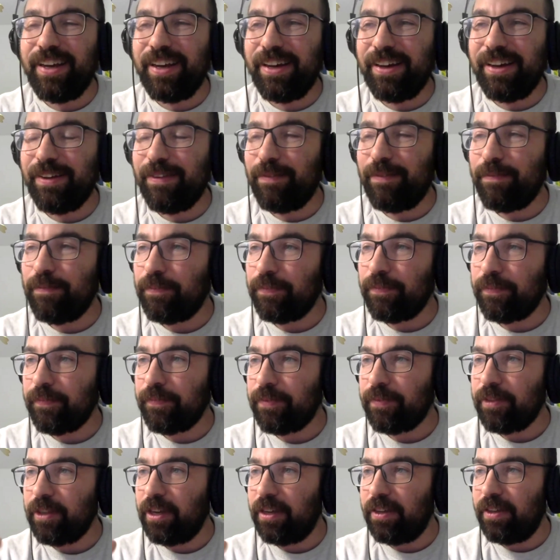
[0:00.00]
um,
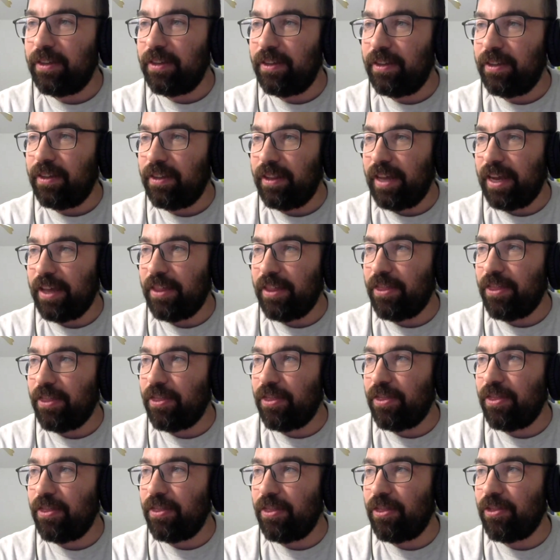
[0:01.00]
like
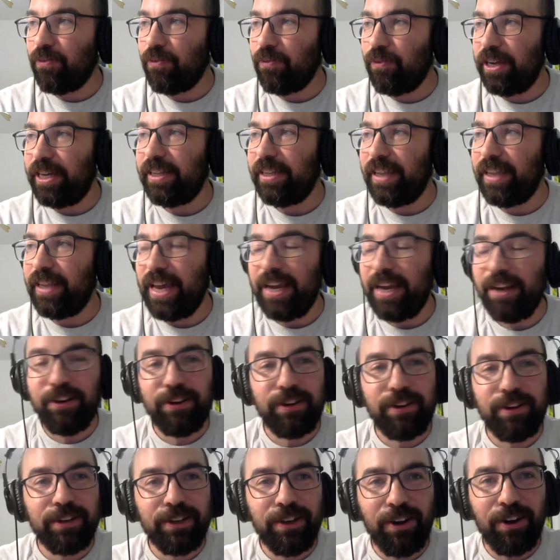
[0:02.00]
3
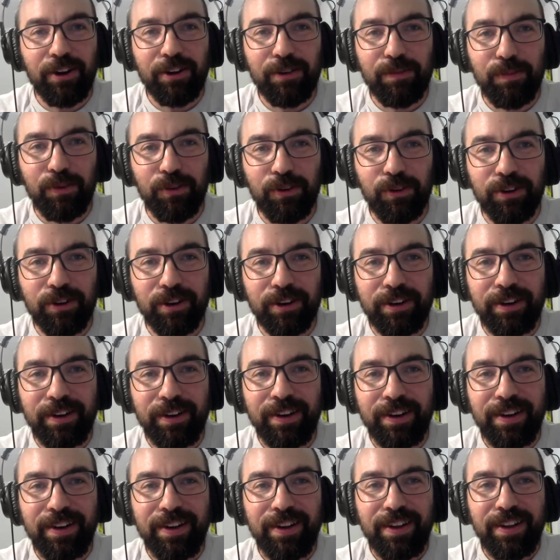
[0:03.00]
layered
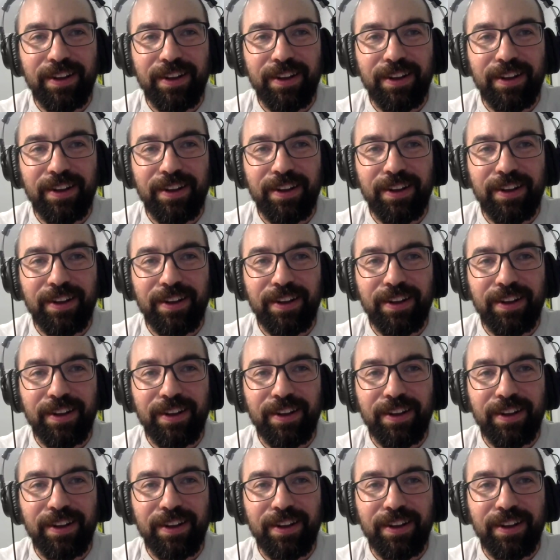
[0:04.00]
cardboard.